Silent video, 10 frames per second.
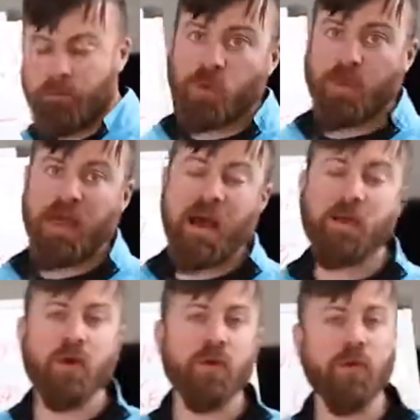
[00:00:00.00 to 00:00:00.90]
to allow
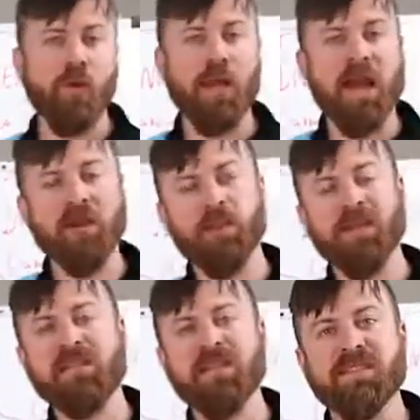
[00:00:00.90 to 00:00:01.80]
you and your
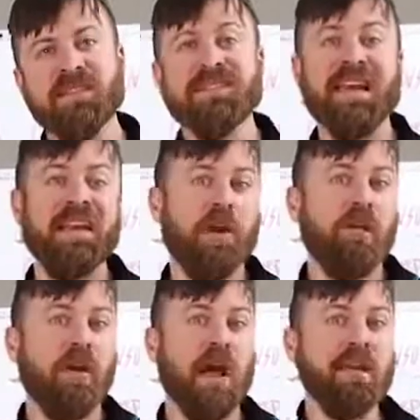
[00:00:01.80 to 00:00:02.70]
business to send
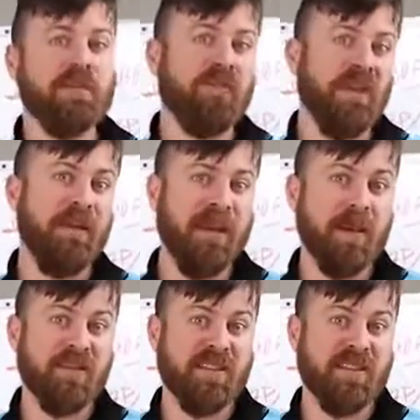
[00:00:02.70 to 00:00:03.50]
out lots of emails.